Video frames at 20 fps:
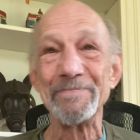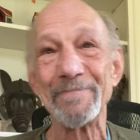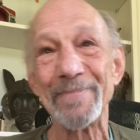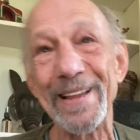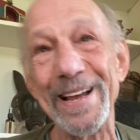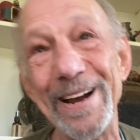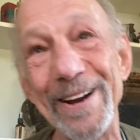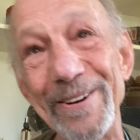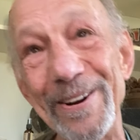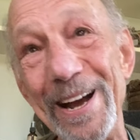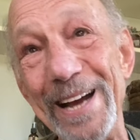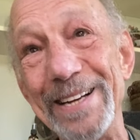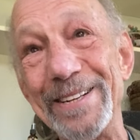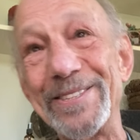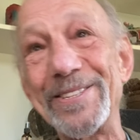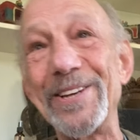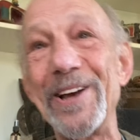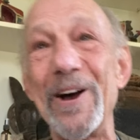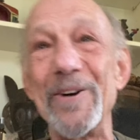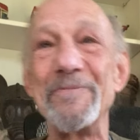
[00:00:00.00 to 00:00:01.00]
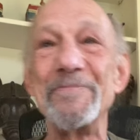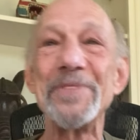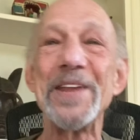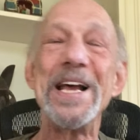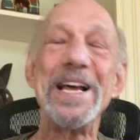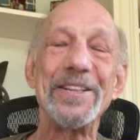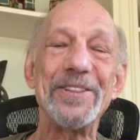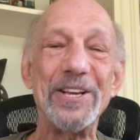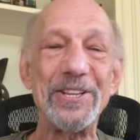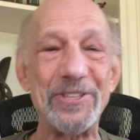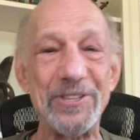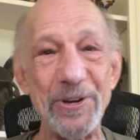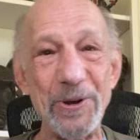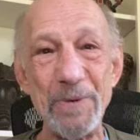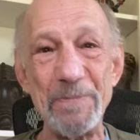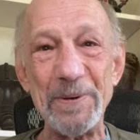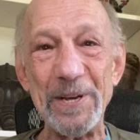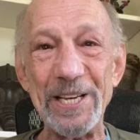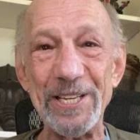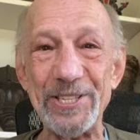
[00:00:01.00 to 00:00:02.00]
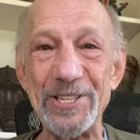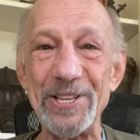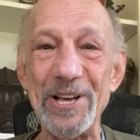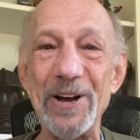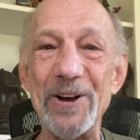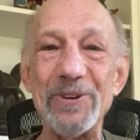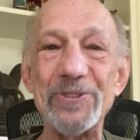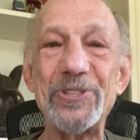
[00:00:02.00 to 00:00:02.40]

All right, so the Doobies, though,